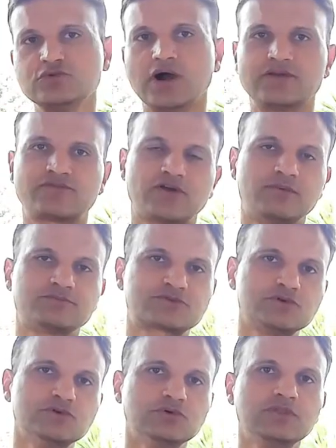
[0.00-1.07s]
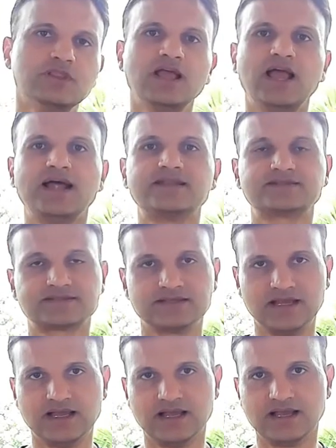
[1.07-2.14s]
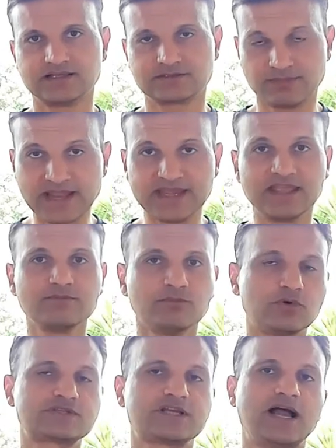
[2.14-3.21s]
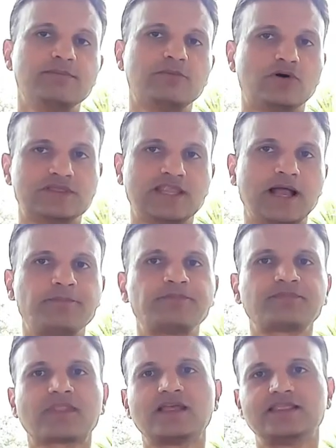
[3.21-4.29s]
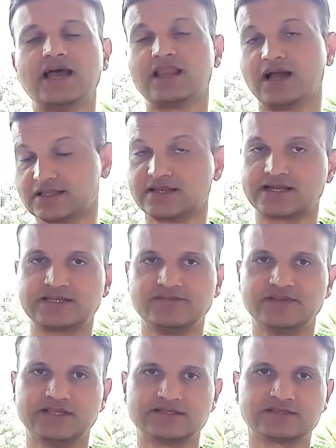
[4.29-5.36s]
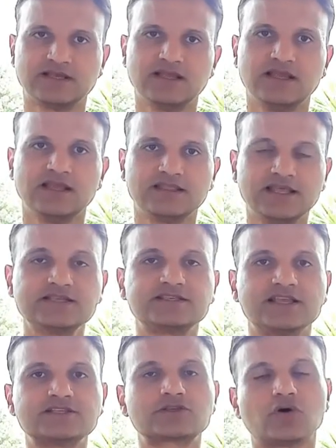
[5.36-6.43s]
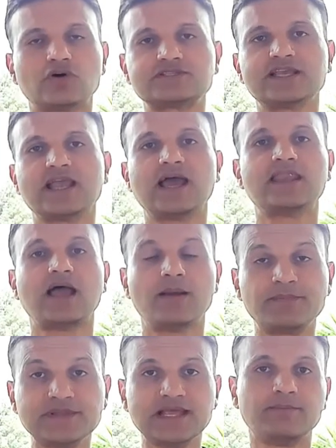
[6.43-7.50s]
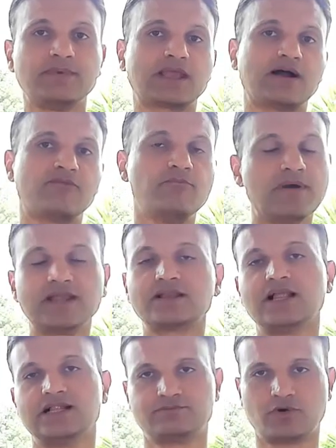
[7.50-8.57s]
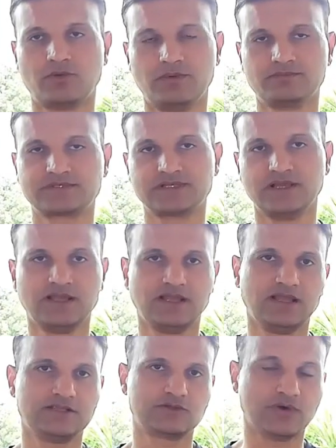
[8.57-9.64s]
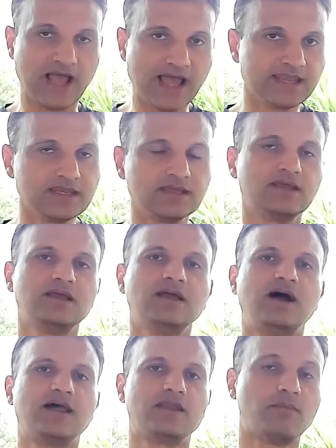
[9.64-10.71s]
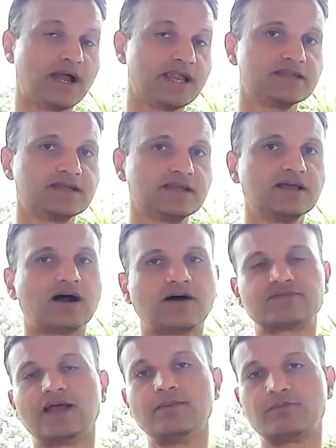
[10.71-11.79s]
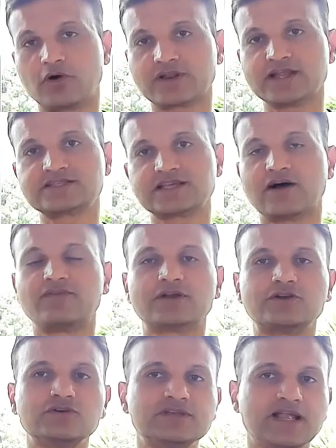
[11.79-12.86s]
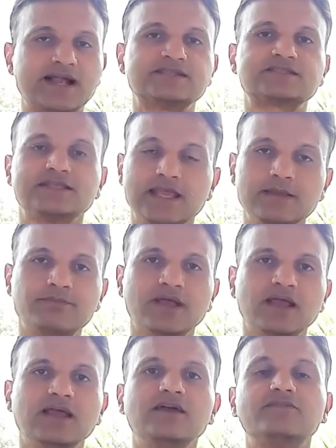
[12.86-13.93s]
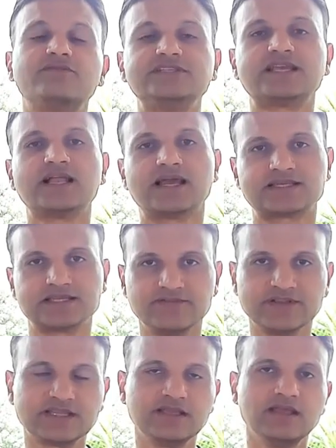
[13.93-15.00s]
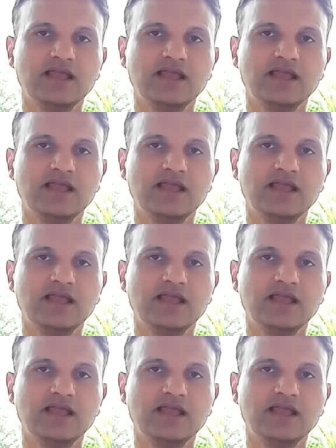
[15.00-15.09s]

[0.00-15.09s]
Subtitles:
and from school and spending more time on them than other activities. This is causing an epidemic of mental health problems. To end, a reminder of the importance of a good night's sleep, physical activity,